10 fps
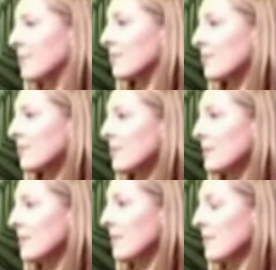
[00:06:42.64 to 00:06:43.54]

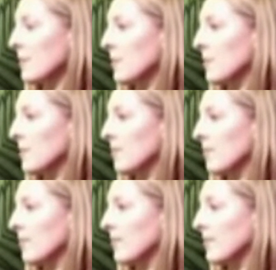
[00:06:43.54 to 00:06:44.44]

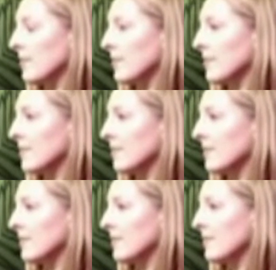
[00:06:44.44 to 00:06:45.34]

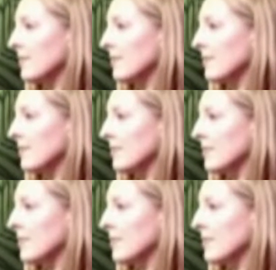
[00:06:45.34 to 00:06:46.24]

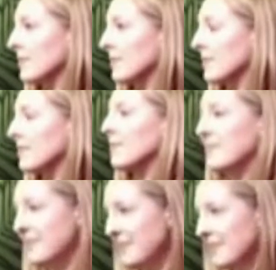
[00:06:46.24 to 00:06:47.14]

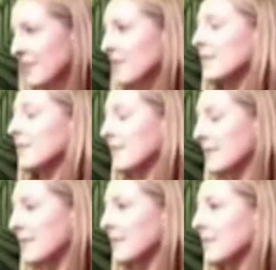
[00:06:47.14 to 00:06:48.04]

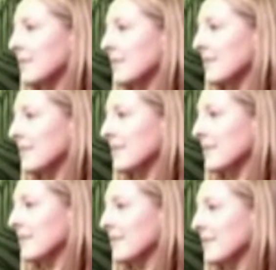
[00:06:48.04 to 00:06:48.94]

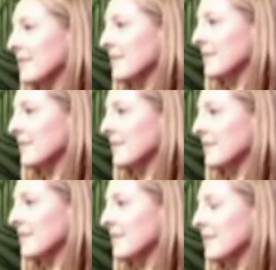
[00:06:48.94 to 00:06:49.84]

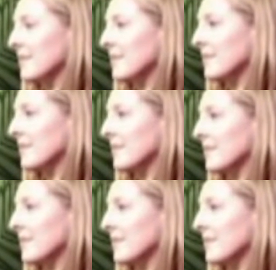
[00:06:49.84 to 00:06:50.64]
(not speaking)